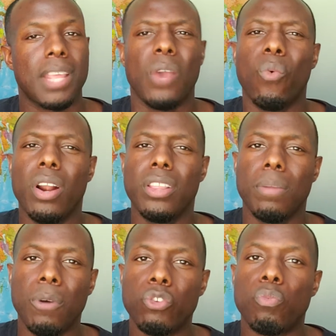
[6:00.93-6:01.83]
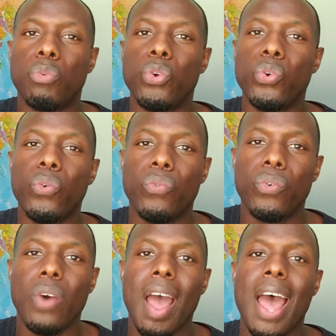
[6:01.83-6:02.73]
And one of the most
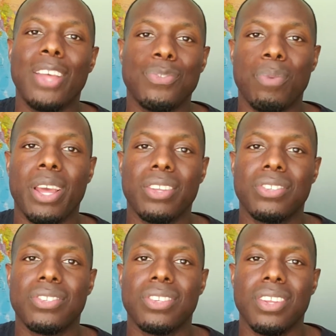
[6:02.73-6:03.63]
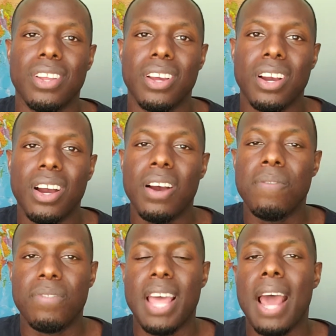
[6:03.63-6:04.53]
beautiful aspects
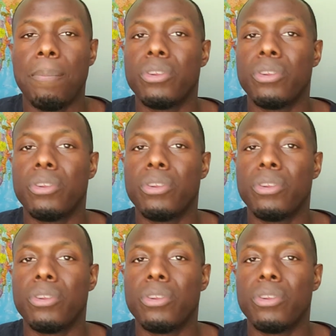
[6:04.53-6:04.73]
of that